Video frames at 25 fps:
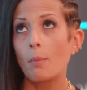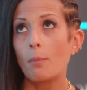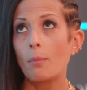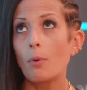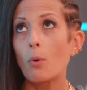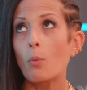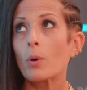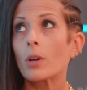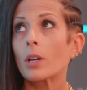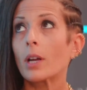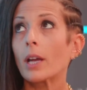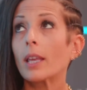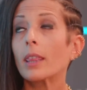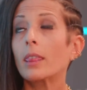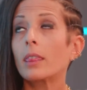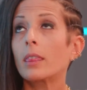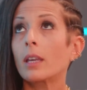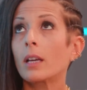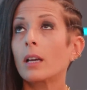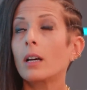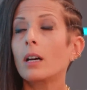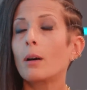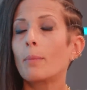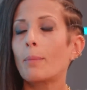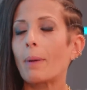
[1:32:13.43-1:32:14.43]
But when I
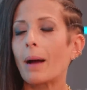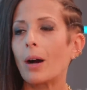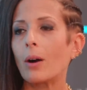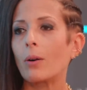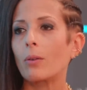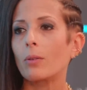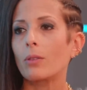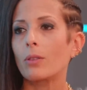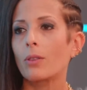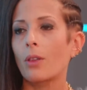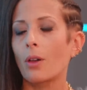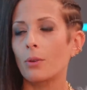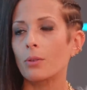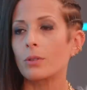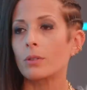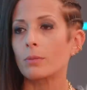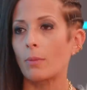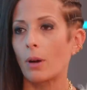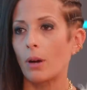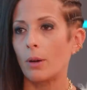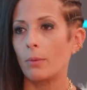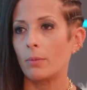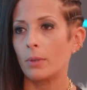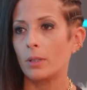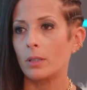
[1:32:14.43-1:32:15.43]
think about those
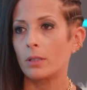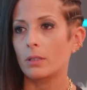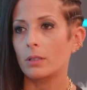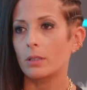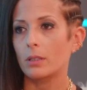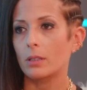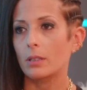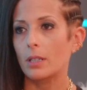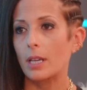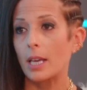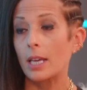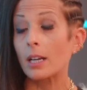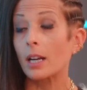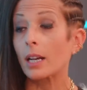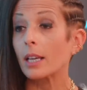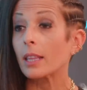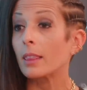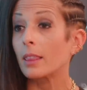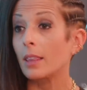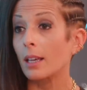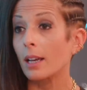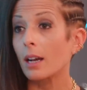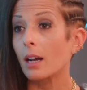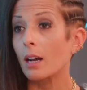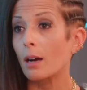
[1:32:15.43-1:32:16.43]
moments and I
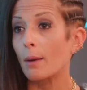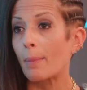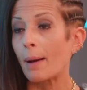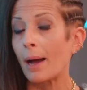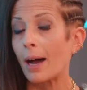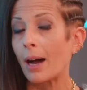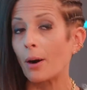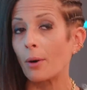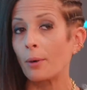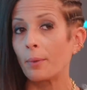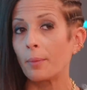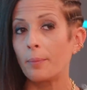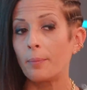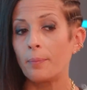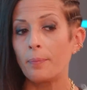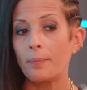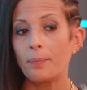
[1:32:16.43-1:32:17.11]
think about,